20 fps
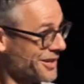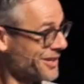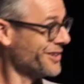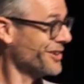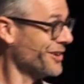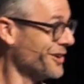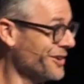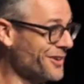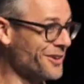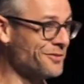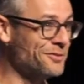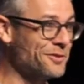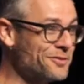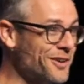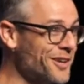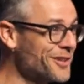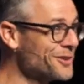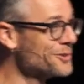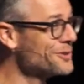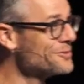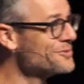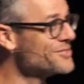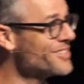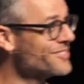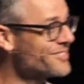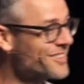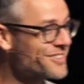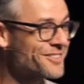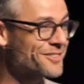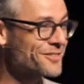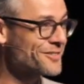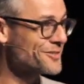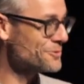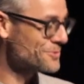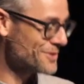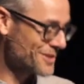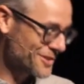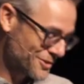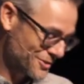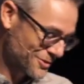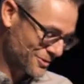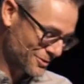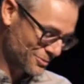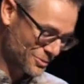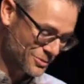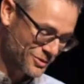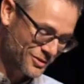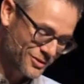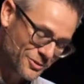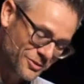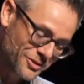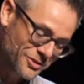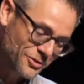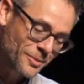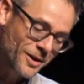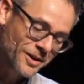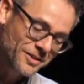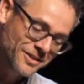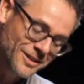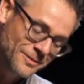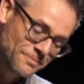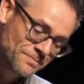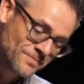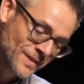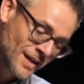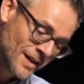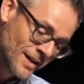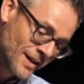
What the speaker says: of a follower of Jesus as you read through the stories about him.